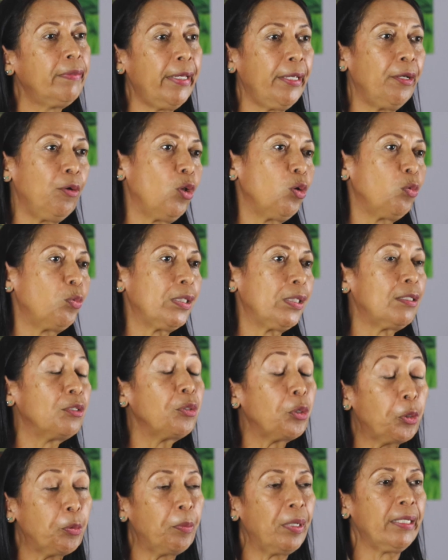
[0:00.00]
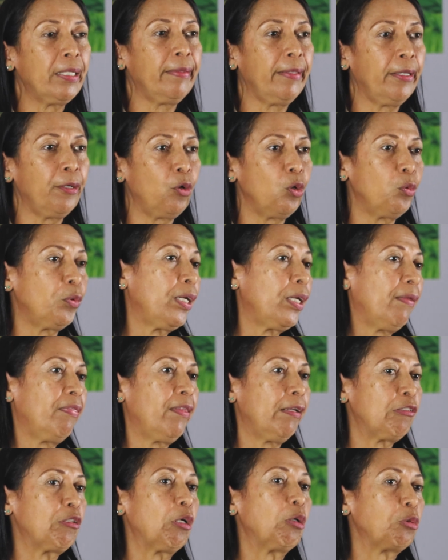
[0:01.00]
they always, normally they always have
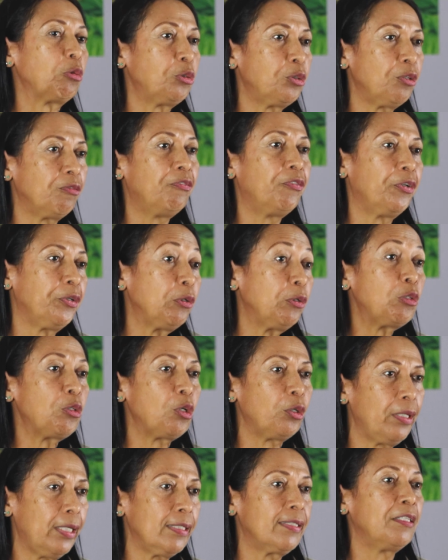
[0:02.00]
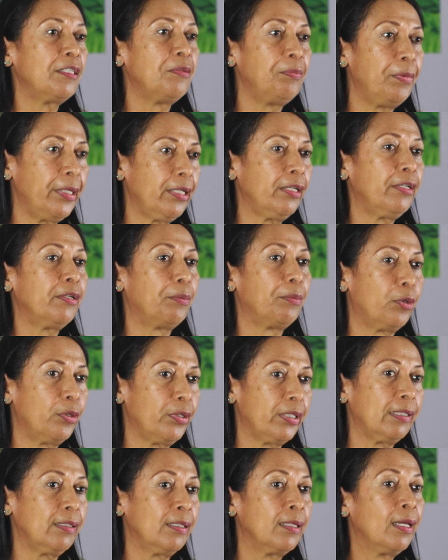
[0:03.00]
the solution for you, so this is very
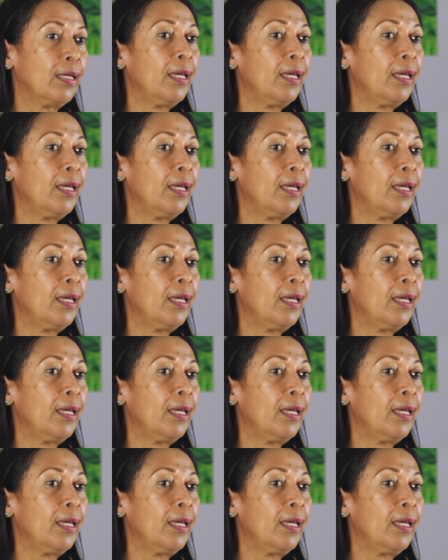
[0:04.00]
rewarding.